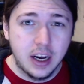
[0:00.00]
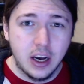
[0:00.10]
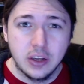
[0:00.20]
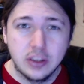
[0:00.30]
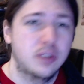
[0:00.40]

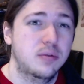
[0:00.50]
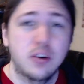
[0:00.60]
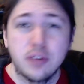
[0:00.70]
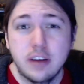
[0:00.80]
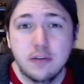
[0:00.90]
We
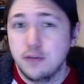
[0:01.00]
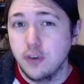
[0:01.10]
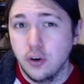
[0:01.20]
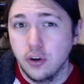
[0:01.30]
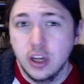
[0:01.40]
don't have
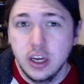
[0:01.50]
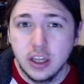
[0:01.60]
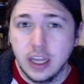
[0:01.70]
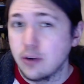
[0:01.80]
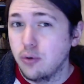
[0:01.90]
full
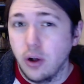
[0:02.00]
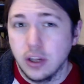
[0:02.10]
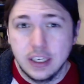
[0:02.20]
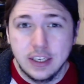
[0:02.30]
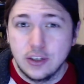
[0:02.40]
like
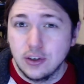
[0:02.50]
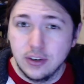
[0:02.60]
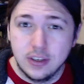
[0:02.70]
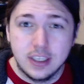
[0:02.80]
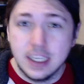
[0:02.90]
quality
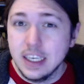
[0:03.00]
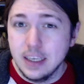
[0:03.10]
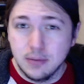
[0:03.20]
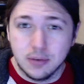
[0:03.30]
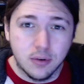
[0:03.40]
assurance
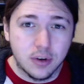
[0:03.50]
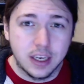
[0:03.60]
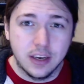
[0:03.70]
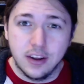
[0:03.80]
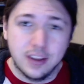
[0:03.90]
teams
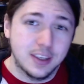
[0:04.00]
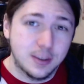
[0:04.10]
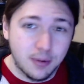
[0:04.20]
working on this,